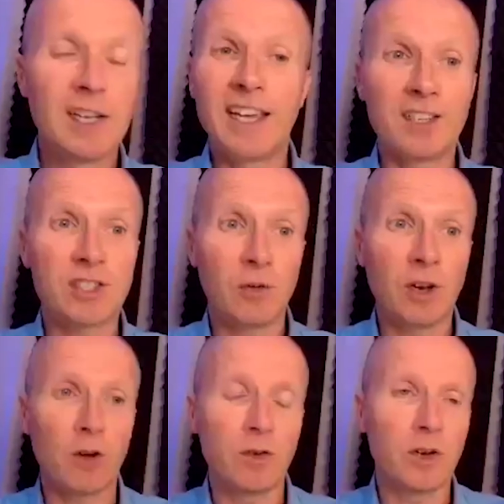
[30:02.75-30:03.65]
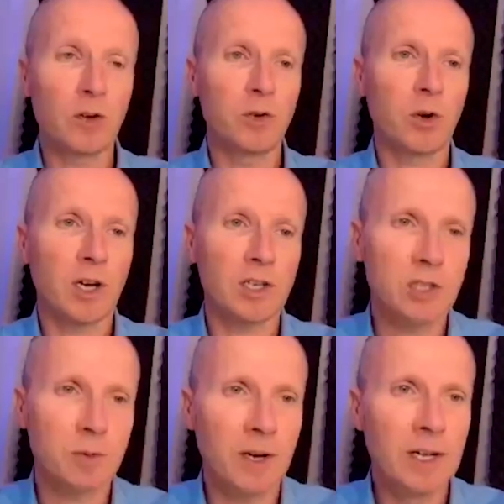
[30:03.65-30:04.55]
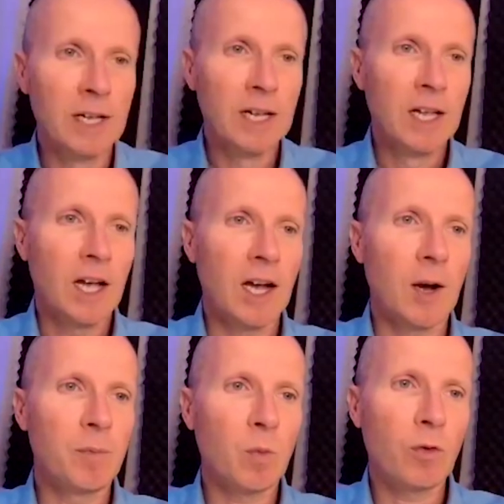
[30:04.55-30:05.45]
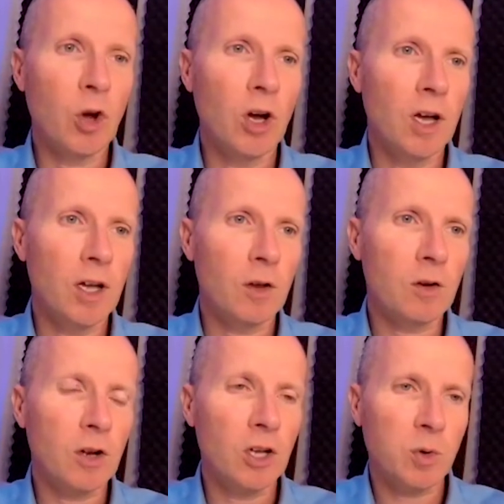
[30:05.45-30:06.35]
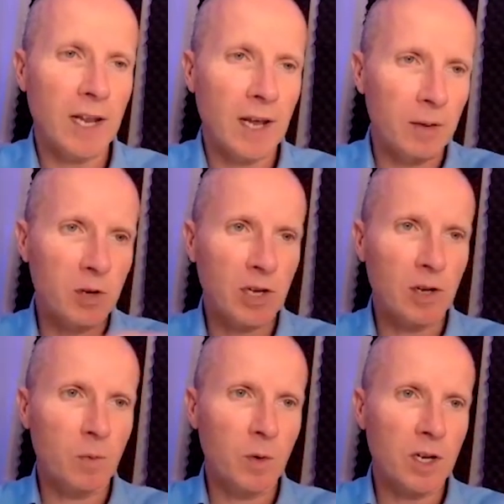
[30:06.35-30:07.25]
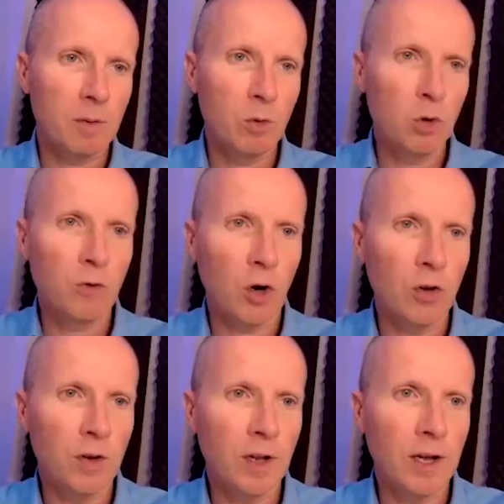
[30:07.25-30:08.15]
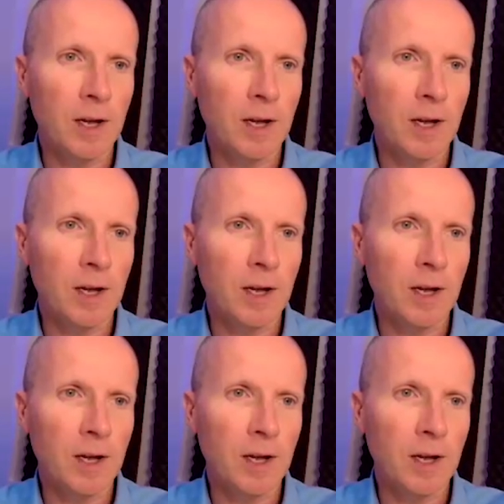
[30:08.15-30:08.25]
Yeah. So know your customer. We've got a last one now, and then we're gonna move on.